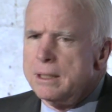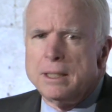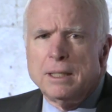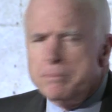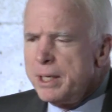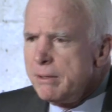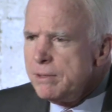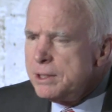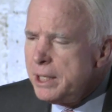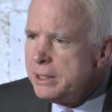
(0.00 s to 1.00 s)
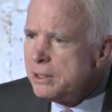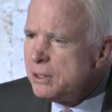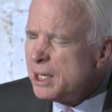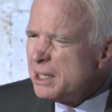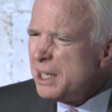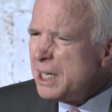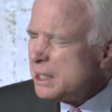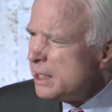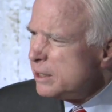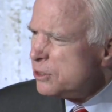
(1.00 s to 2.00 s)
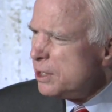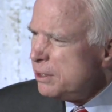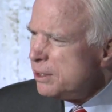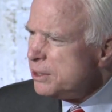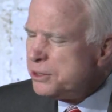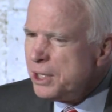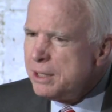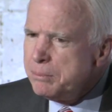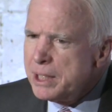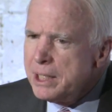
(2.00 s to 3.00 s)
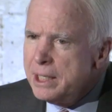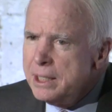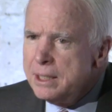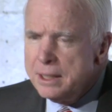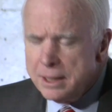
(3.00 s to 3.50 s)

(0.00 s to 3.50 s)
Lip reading: anybody ever tell you look a lot like Senator John McCain?